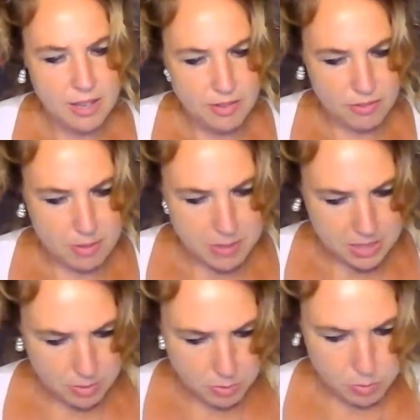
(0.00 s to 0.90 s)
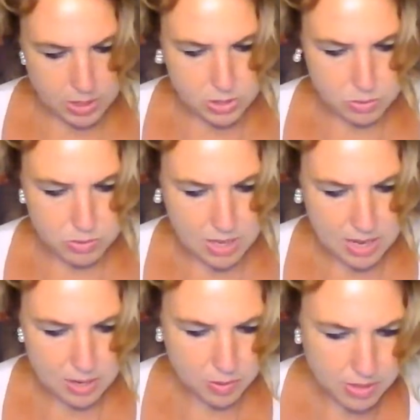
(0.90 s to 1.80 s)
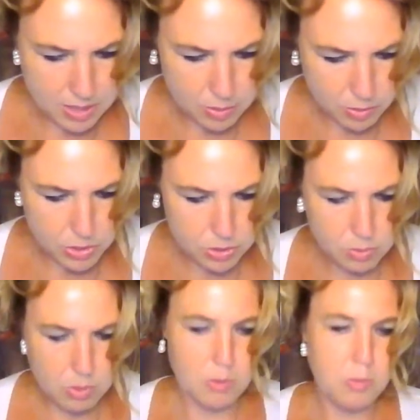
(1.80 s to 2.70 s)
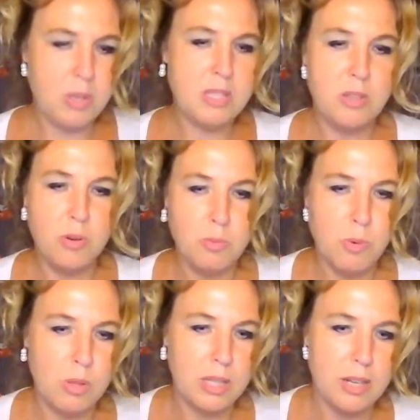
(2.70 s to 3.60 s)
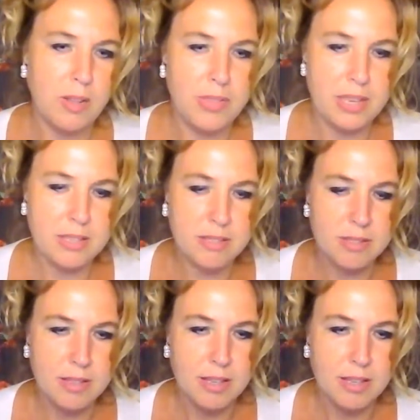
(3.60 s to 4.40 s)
Feminine, what did you say or think or do, or what's your role in all this?